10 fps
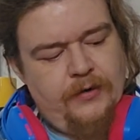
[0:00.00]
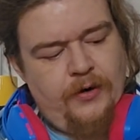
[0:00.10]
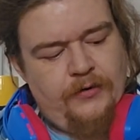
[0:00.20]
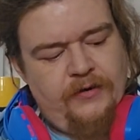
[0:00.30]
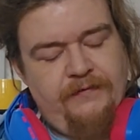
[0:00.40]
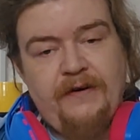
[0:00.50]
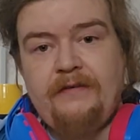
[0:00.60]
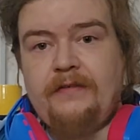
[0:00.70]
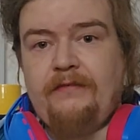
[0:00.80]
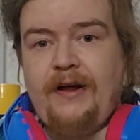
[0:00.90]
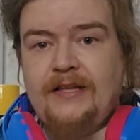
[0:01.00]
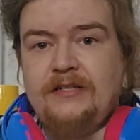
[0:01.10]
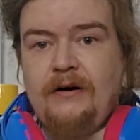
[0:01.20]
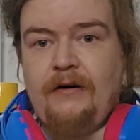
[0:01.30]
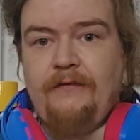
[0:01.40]
on the 5th fret
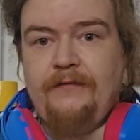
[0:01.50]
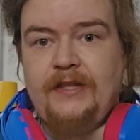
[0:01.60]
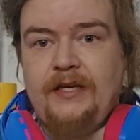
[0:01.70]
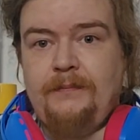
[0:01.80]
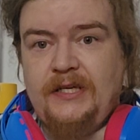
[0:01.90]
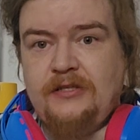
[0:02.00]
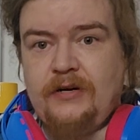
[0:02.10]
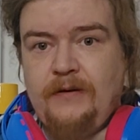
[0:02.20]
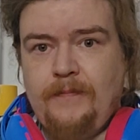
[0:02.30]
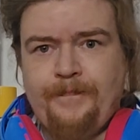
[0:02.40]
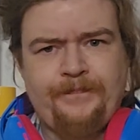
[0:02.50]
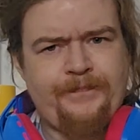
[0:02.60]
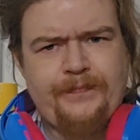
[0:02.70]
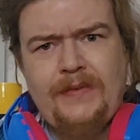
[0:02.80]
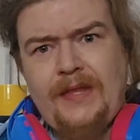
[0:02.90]
of the B string
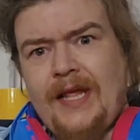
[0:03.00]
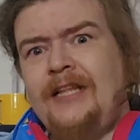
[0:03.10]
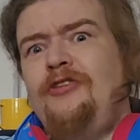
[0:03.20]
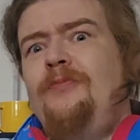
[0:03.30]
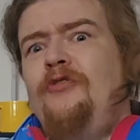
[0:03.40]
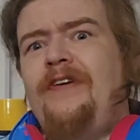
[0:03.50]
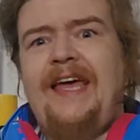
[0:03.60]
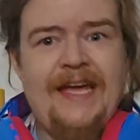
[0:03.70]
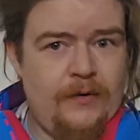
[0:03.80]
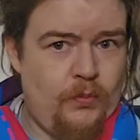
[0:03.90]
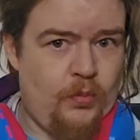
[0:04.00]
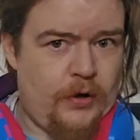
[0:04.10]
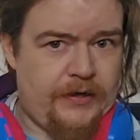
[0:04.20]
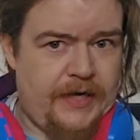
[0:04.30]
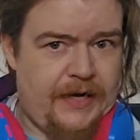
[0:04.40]
and you move it
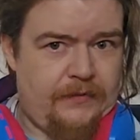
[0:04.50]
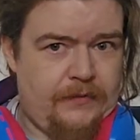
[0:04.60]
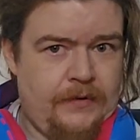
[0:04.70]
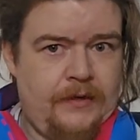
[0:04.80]
1 down,